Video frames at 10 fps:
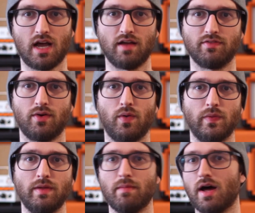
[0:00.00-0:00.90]
I've
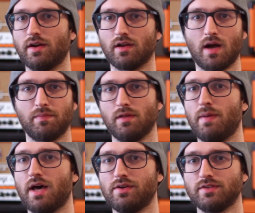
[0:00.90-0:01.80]
only modded a couple of
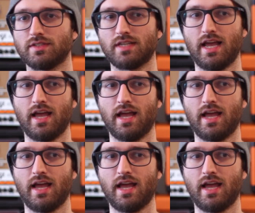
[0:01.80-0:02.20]
pedals,